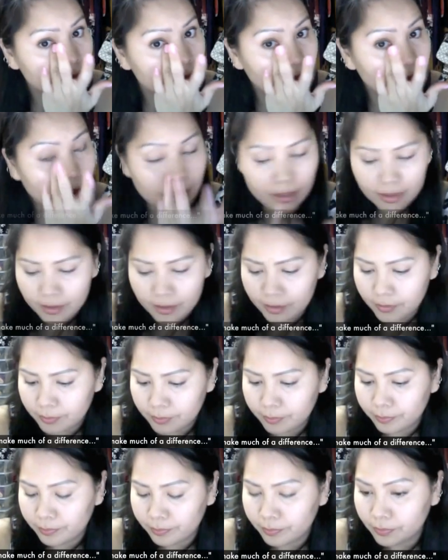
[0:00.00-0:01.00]
Yeah,
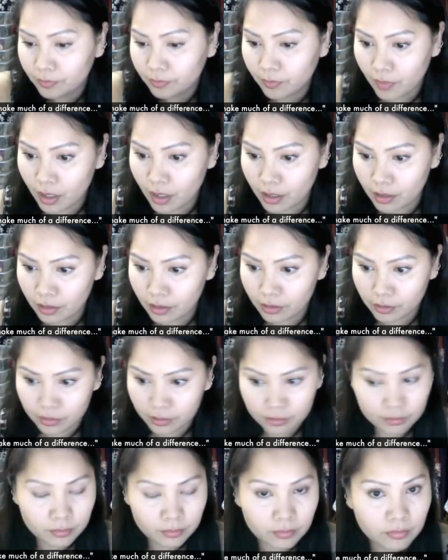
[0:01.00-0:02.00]
I don't know.
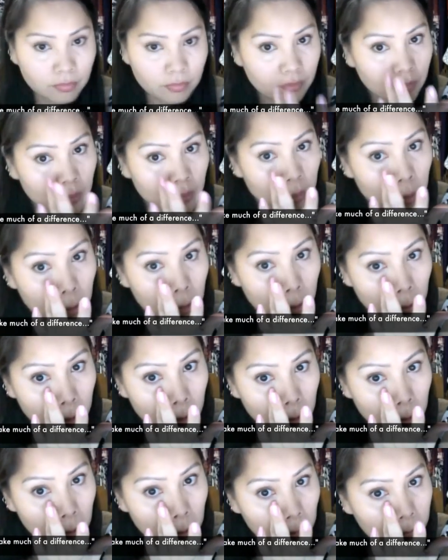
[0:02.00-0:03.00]

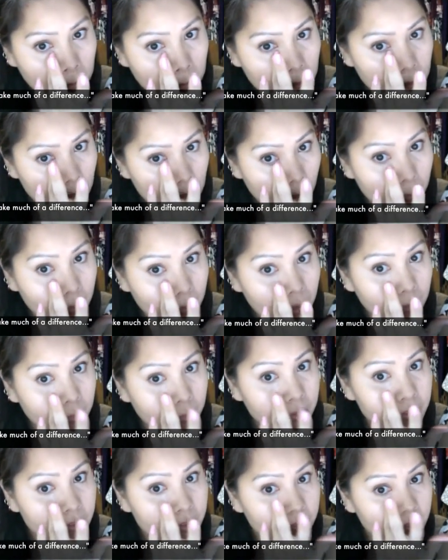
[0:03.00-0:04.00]
Did that make
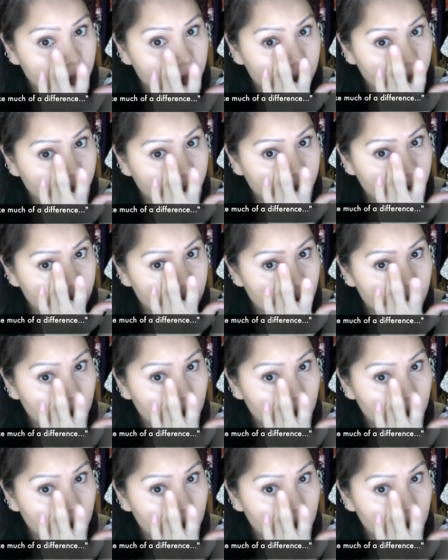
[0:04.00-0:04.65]
much of a difference?